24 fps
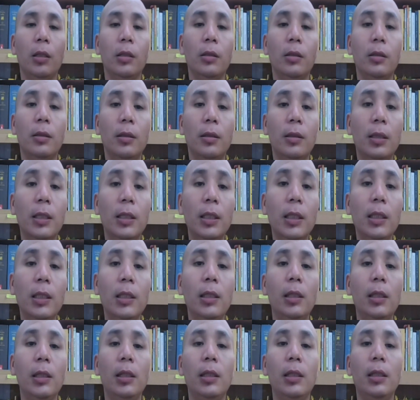
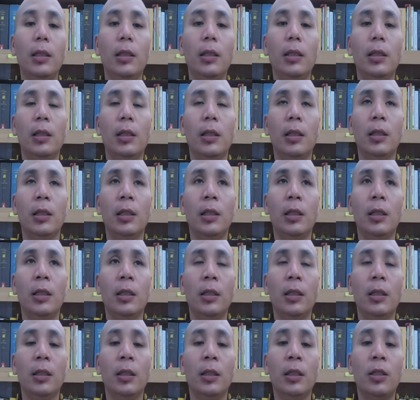see
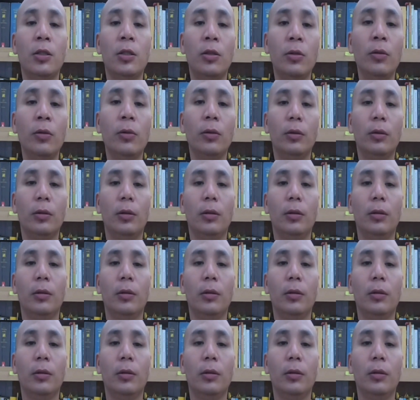the truth,